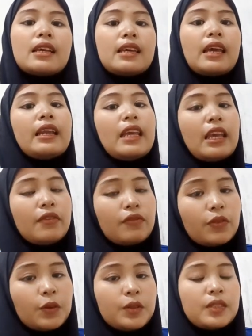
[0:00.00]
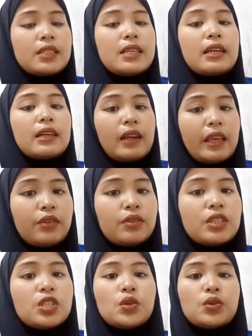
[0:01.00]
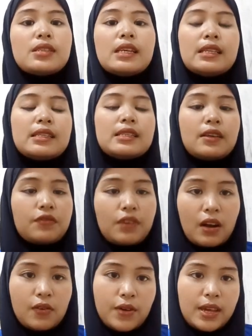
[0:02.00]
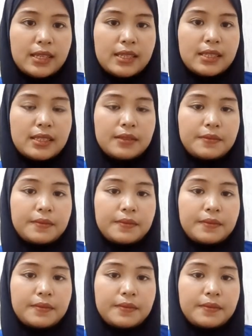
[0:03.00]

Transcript: can influence their language use in several ways.